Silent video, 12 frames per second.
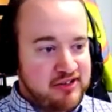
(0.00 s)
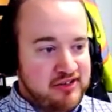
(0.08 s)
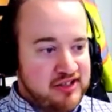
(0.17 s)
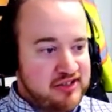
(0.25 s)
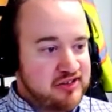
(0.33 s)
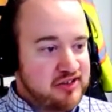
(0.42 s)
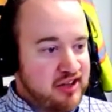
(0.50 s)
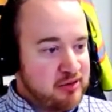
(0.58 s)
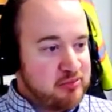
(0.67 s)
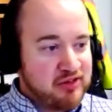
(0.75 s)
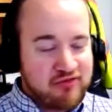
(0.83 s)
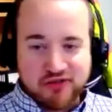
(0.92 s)
it's like a
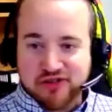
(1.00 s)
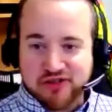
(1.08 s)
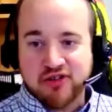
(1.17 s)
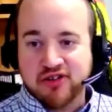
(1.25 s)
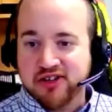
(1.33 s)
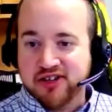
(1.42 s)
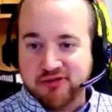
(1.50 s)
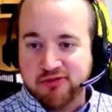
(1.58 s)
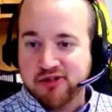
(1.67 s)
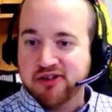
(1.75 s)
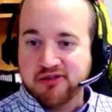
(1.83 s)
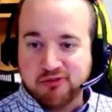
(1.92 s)
big fraternity
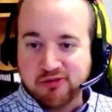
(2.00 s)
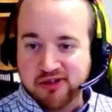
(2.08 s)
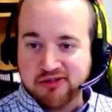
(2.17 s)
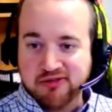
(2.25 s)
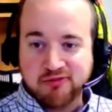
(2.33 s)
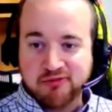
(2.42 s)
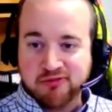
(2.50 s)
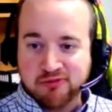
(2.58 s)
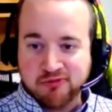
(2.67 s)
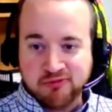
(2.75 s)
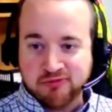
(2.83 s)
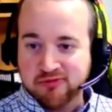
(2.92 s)
where
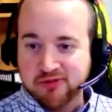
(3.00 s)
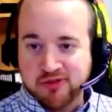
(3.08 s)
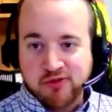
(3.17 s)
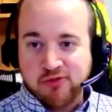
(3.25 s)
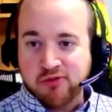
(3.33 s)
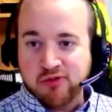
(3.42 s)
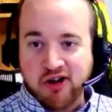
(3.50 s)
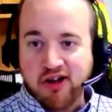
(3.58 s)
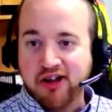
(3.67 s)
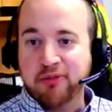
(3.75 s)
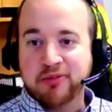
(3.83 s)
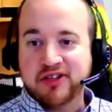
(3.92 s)
we're all
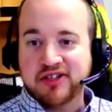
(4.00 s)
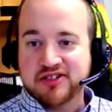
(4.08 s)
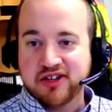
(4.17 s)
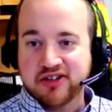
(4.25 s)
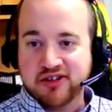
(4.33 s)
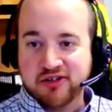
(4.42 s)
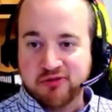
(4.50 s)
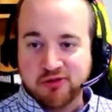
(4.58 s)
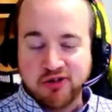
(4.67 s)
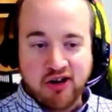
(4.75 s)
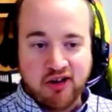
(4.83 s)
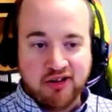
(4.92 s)
helping each other, and
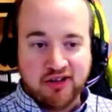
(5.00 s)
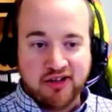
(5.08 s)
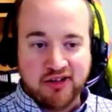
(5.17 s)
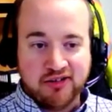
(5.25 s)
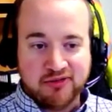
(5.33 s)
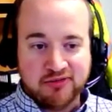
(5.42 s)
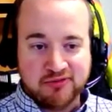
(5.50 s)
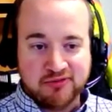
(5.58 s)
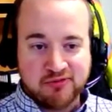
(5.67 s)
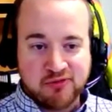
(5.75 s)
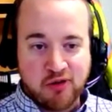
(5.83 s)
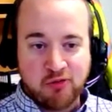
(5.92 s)
we're all
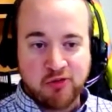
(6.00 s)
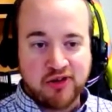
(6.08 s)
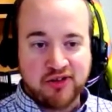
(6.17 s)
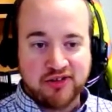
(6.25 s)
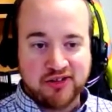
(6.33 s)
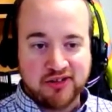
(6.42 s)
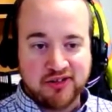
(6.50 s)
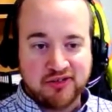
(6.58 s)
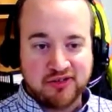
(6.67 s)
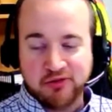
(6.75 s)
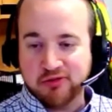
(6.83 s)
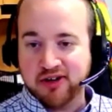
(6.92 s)
willing to
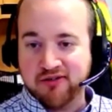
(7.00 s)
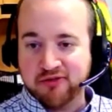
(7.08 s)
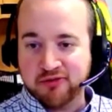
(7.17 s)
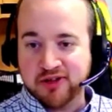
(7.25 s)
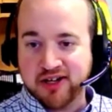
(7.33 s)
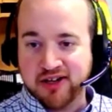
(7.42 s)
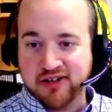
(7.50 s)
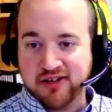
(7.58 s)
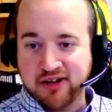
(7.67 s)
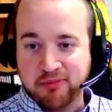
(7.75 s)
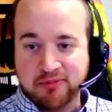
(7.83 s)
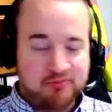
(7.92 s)
do whatever we can to
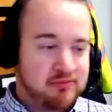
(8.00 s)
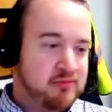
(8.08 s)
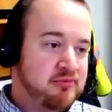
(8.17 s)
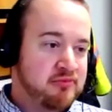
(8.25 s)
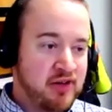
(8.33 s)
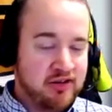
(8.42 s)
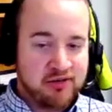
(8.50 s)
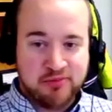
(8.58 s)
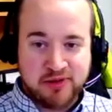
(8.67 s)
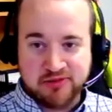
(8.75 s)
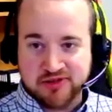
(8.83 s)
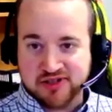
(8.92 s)
help other
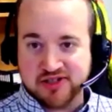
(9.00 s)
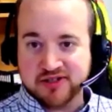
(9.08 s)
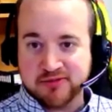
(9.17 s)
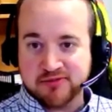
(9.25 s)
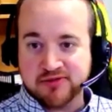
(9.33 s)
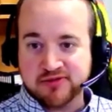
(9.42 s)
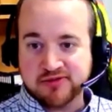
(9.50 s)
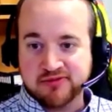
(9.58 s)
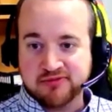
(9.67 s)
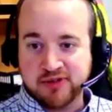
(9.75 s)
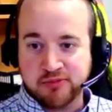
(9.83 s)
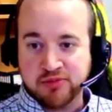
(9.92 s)
people's systems
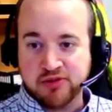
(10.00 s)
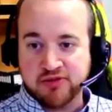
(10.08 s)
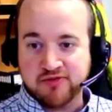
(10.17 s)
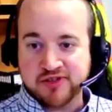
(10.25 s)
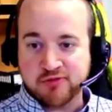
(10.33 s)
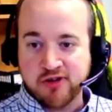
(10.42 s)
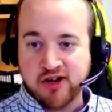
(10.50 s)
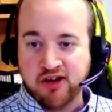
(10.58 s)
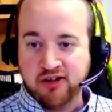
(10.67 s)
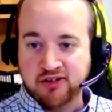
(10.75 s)
improve as well.